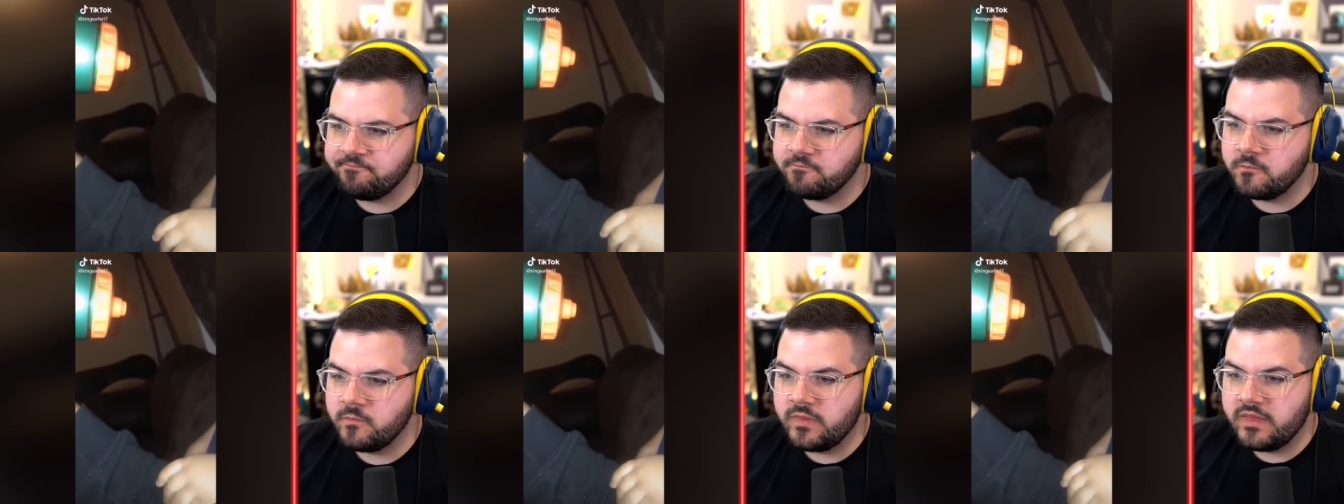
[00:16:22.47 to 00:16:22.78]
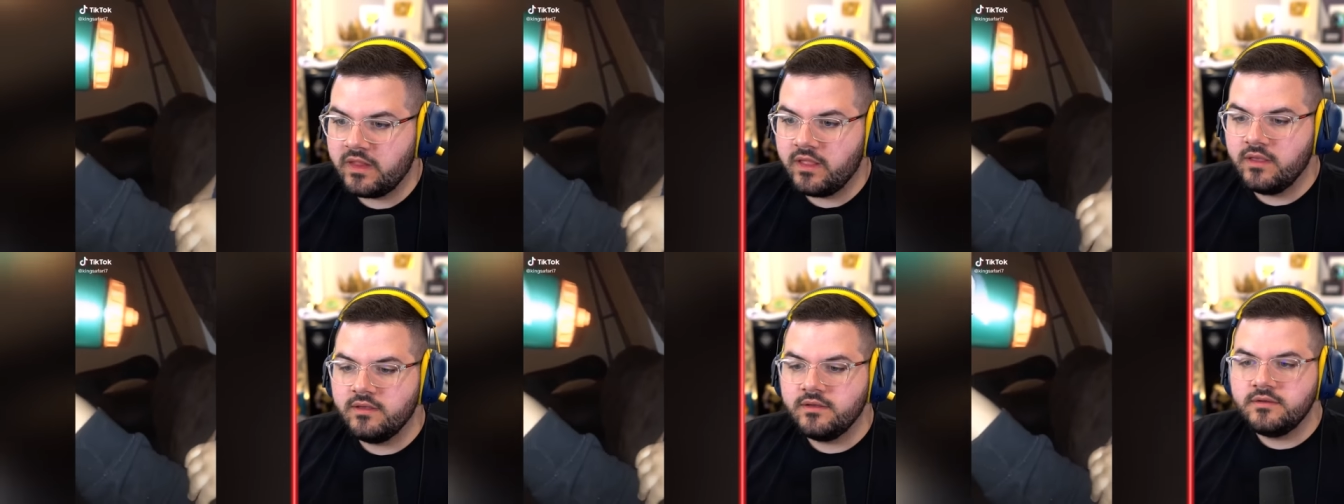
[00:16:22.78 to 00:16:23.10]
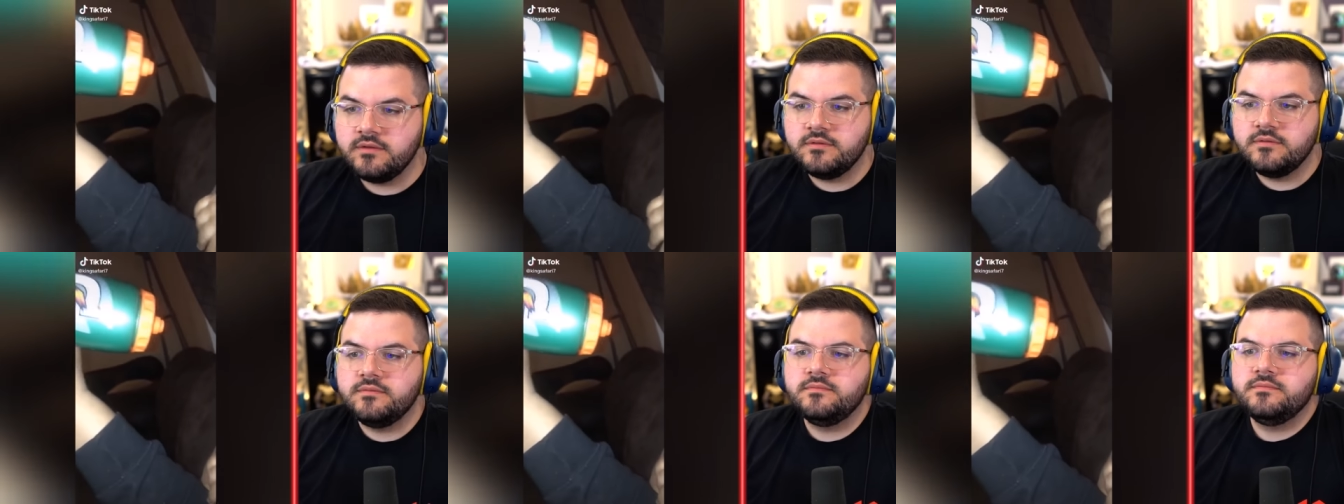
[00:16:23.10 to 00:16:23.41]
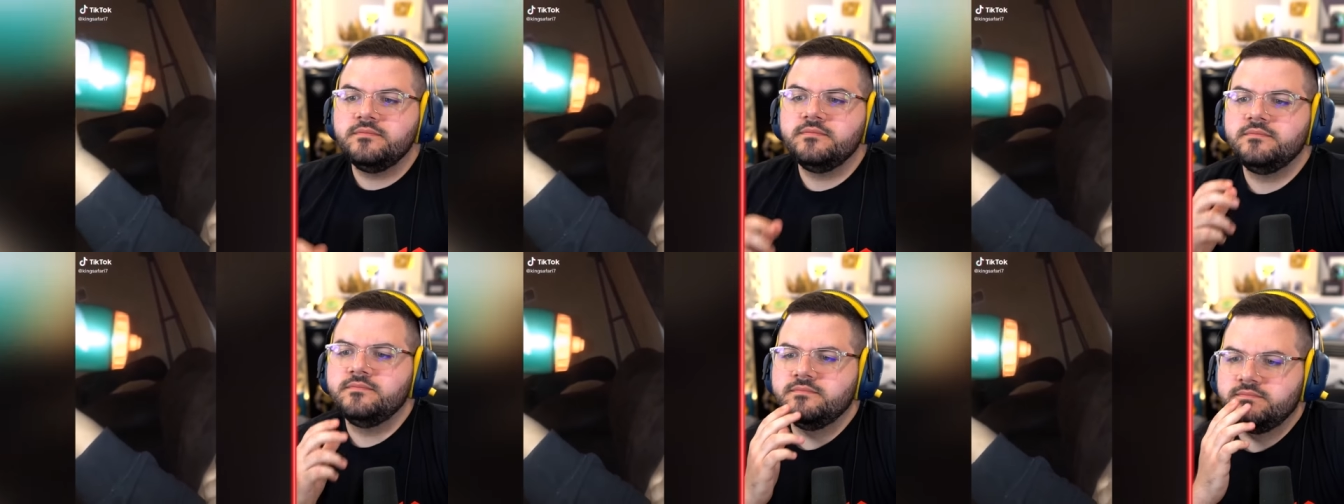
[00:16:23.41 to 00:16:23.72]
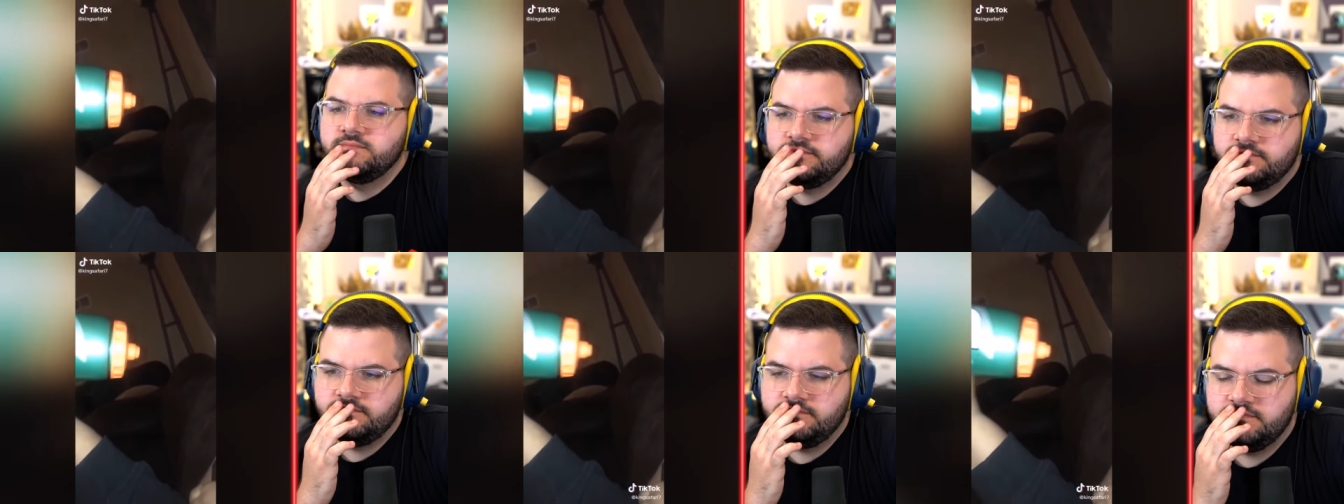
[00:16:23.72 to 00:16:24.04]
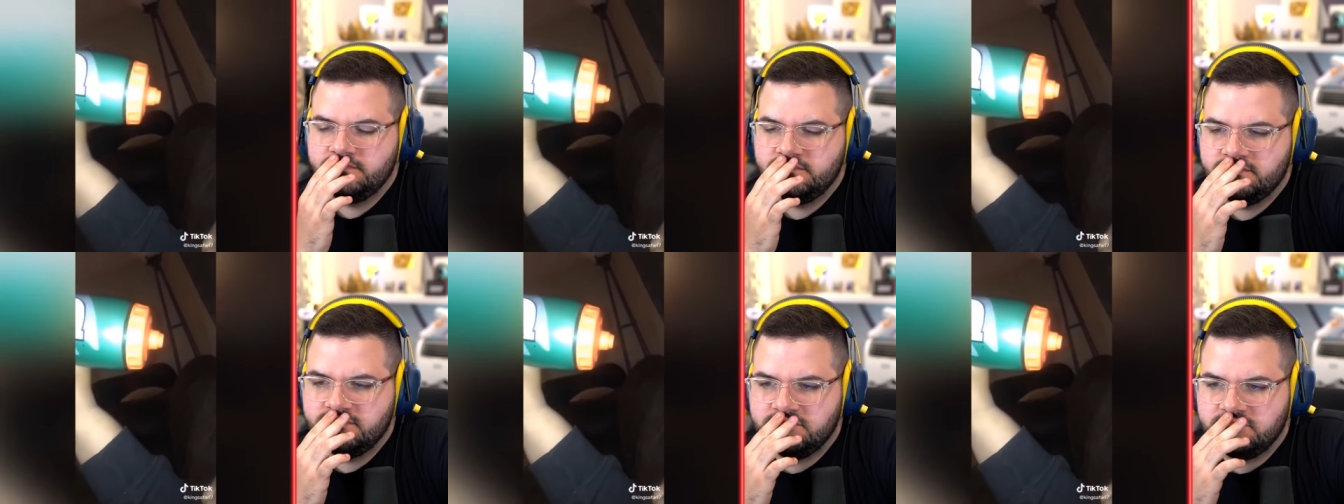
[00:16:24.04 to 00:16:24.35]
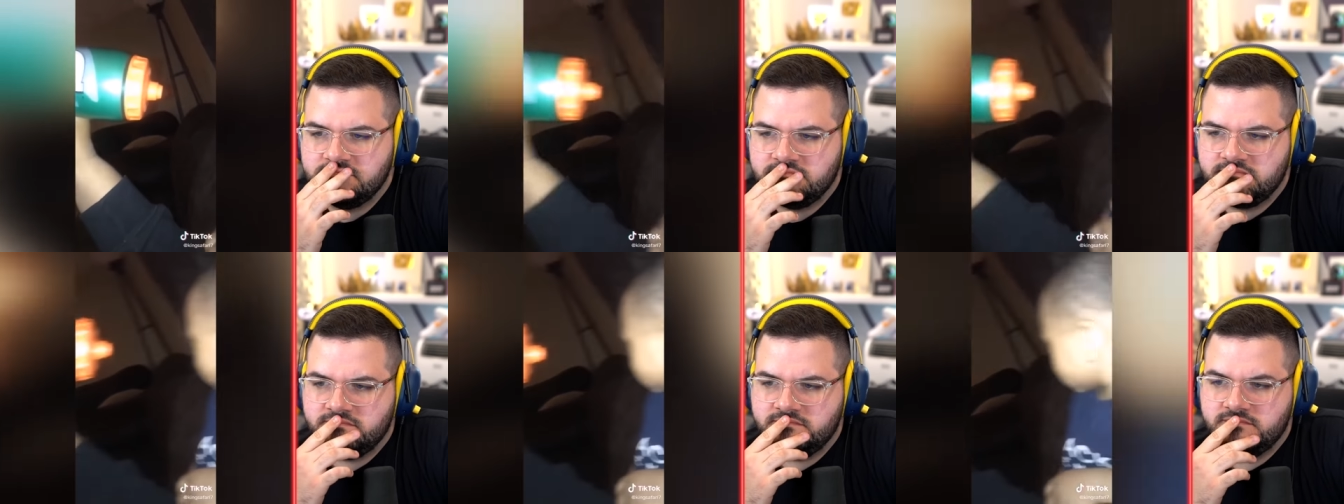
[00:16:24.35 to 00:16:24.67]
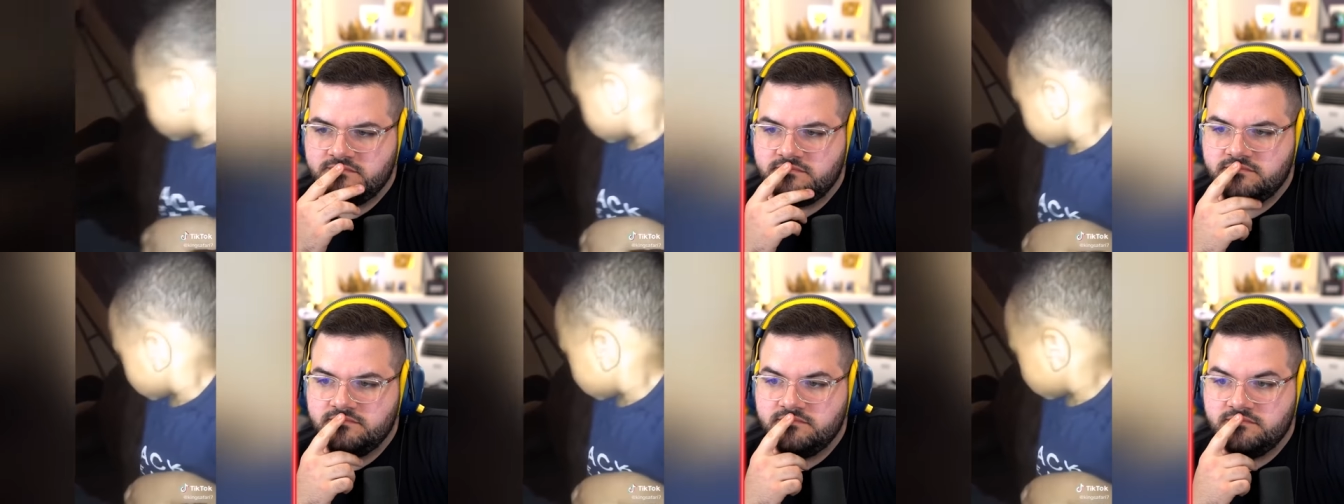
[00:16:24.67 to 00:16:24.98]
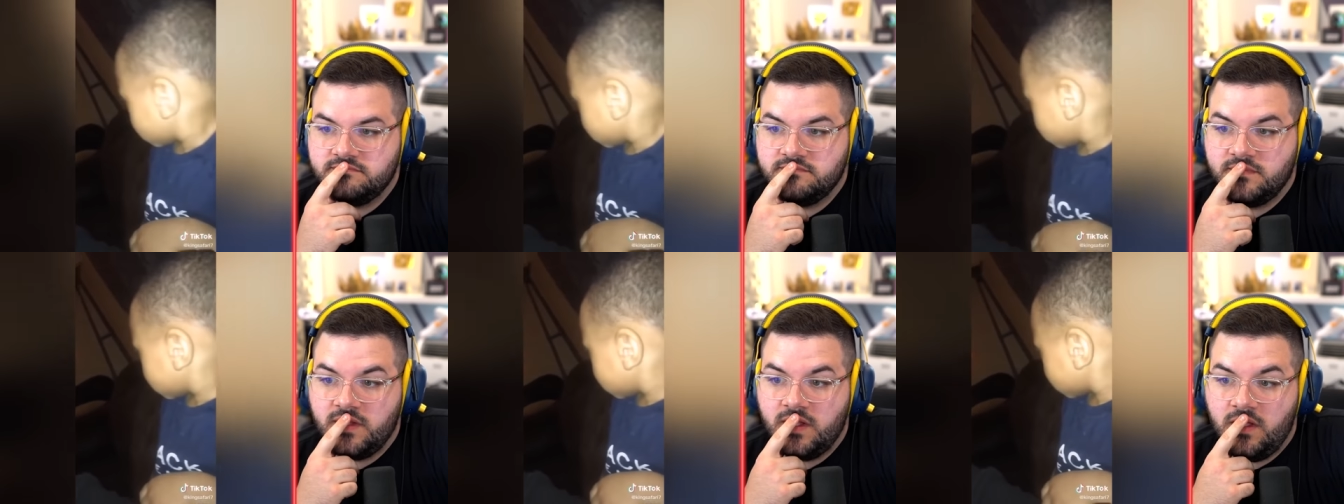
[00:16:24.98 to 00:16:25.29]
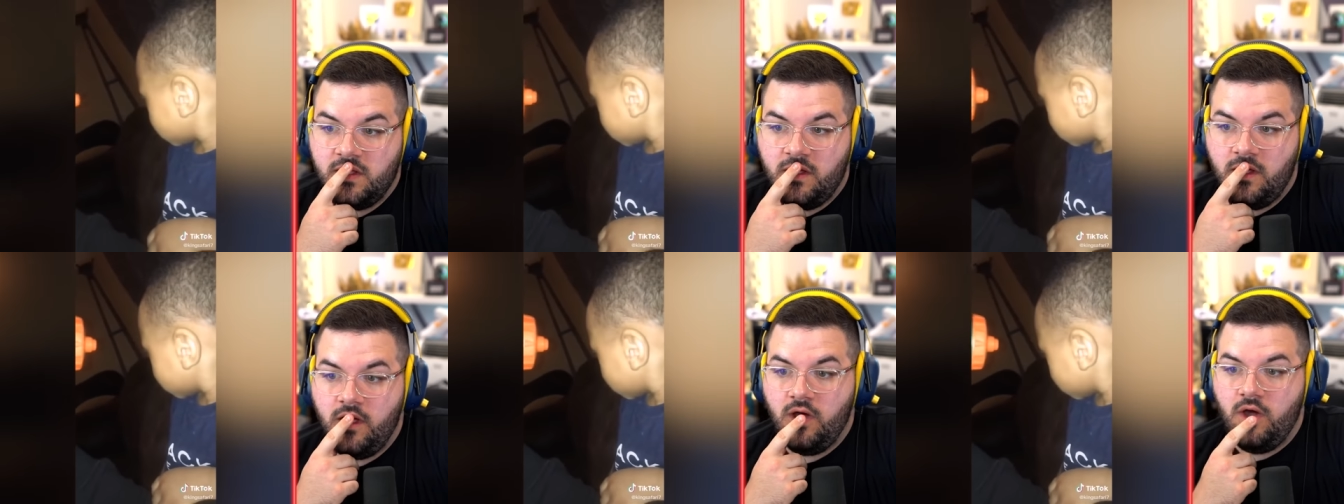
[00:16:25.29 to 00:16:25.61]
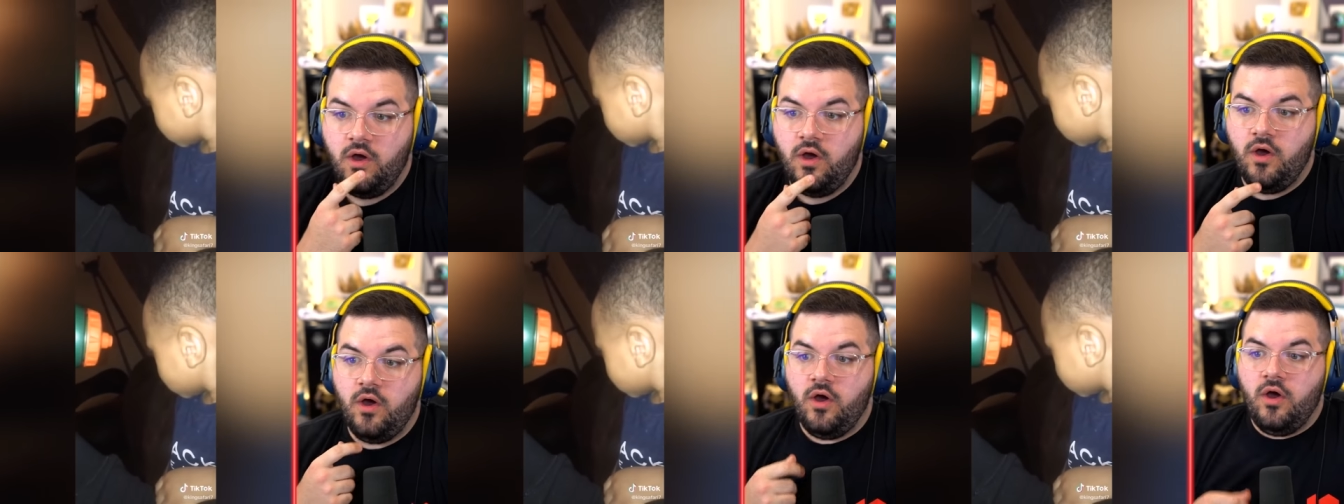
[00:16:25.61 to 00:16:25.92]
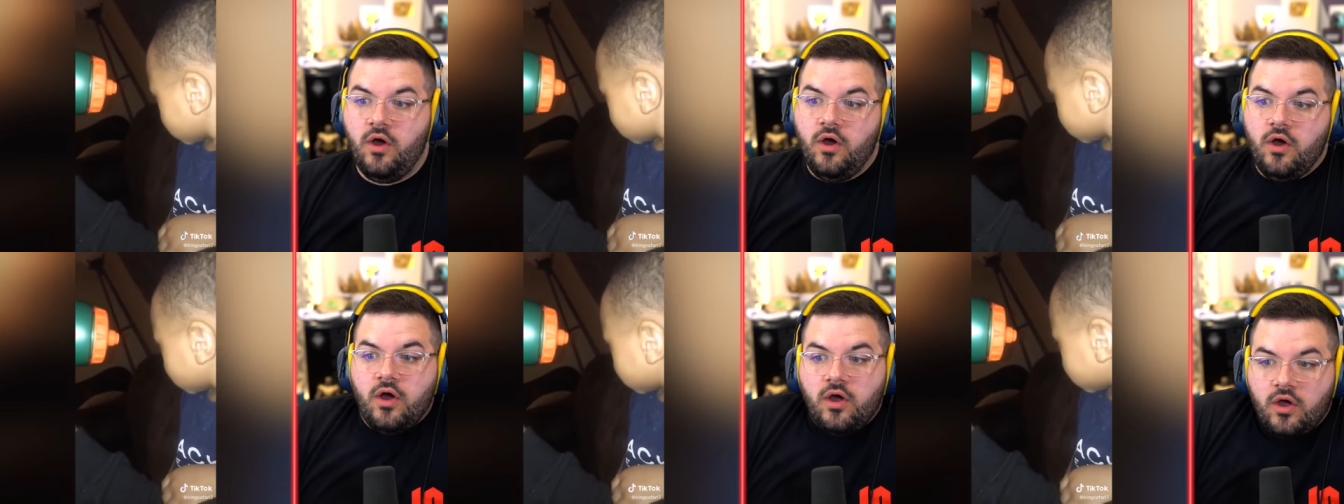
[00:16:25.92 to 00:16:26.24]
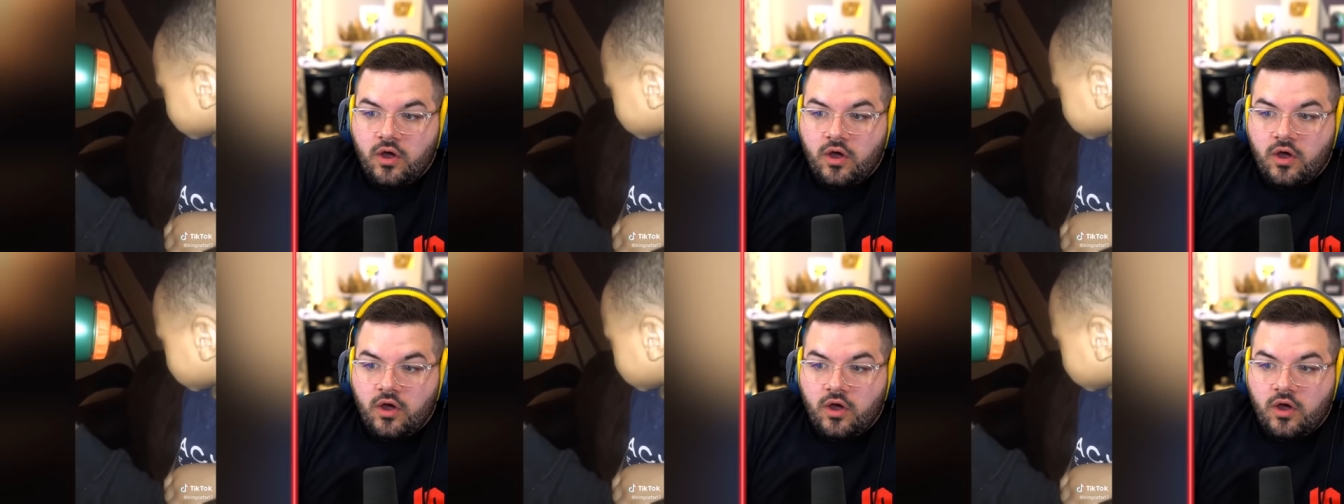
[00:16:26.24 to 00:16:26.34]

he know what this is, but he don't know what I, he don't know I'm finna spray him.